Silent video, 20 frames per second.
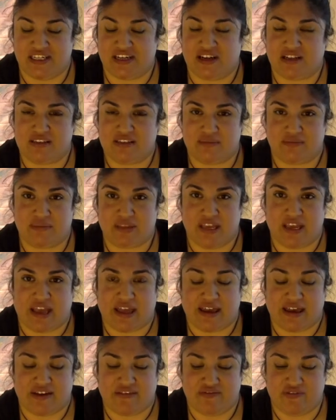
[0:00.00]
on something I
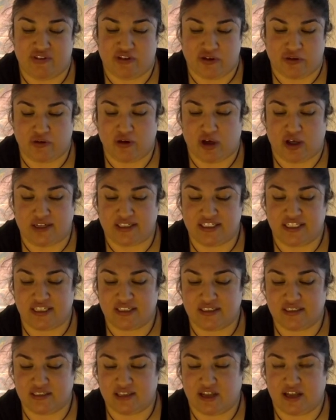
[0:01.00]
have no
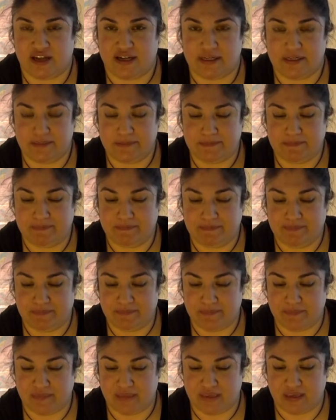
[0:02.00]
context on.
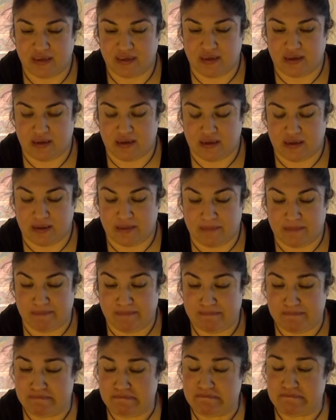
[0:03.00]
Um,
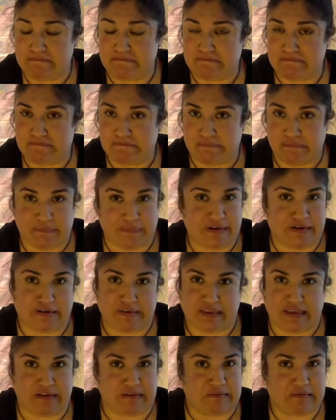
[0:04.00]
but I
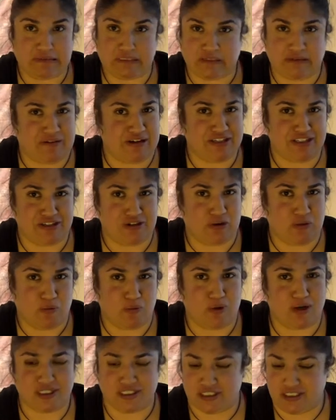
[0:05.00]
like also I don't
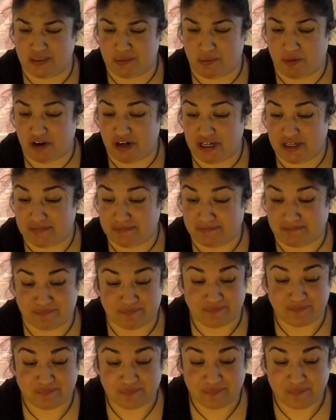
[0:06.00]
want to support
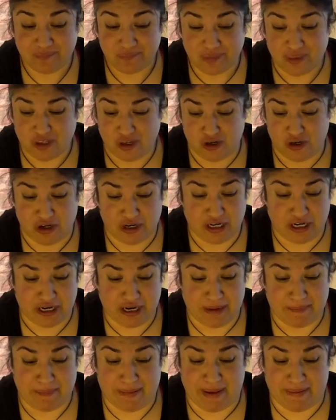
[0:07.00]
her
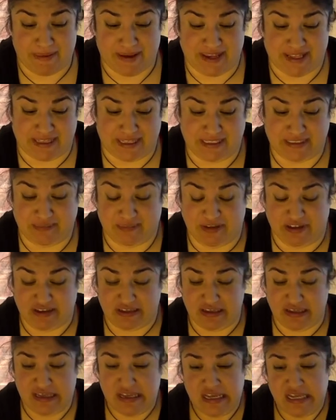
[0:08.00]
by buying this book.
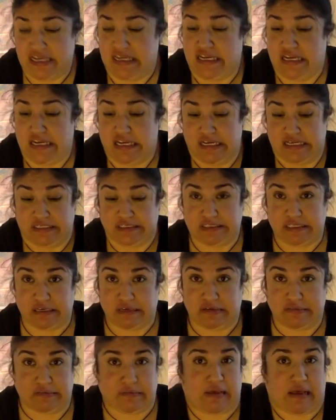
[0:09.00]
So
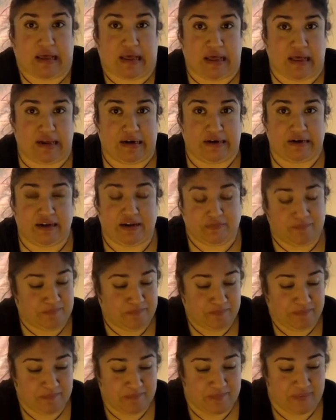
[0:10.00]
I don't know.
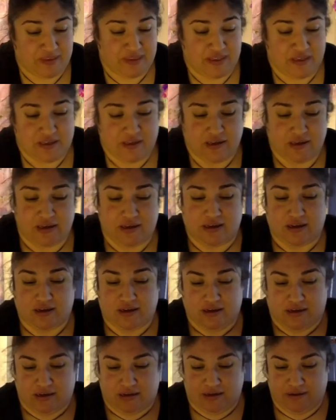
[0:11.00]

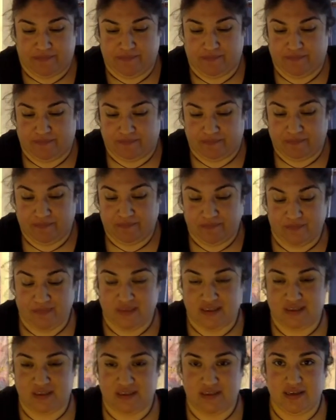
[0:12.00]
Um,
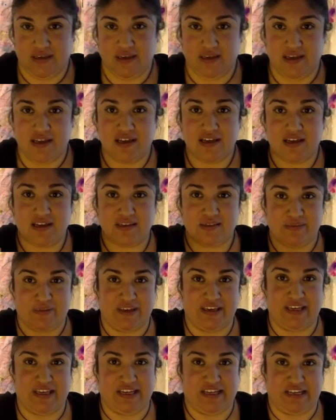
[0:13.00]

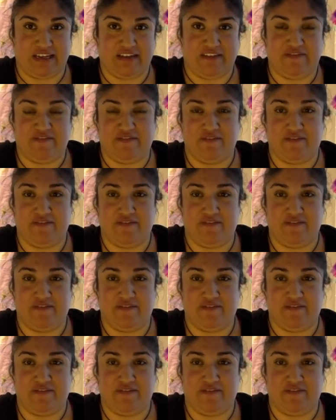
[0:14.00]
speaking of